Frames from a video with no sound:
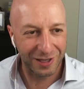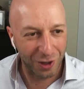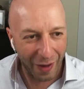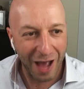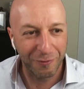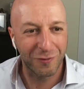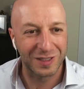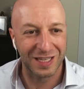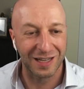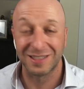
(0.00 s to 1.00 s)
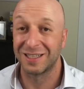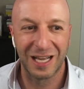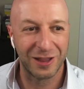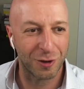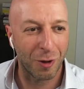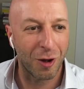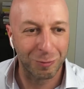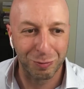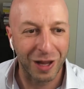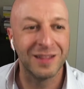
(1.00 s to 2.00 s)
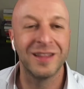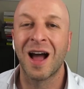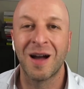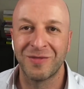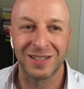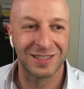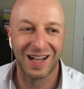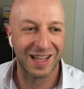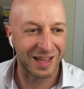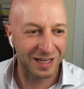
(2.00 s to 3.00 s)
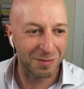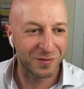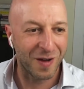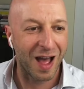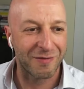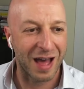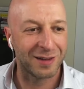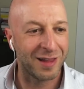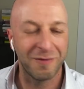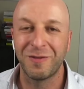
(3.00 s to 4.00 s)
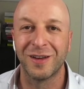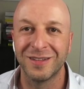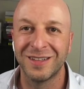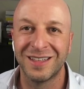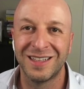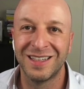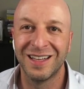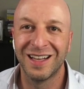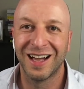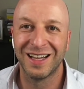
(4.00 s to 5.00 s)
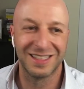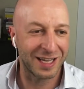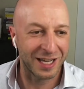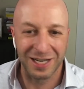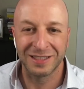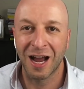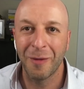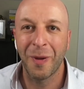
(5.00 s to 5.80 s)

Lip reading: half of a sentence, and they're all blatantly obvious. And then comes 5, out of left field, and it's like an entire